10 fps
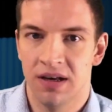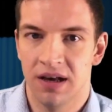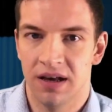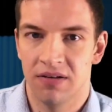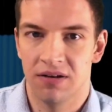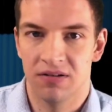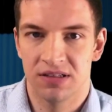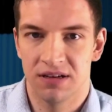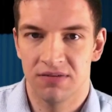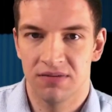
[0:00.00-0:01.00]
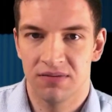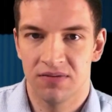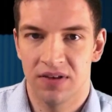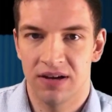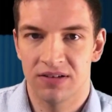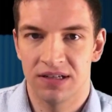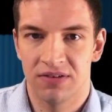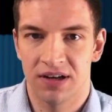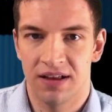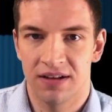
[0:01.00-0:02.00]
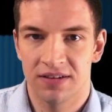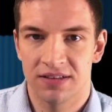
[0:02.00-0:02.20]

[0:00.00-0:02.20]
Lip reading: I don't know, sunflowers different colors.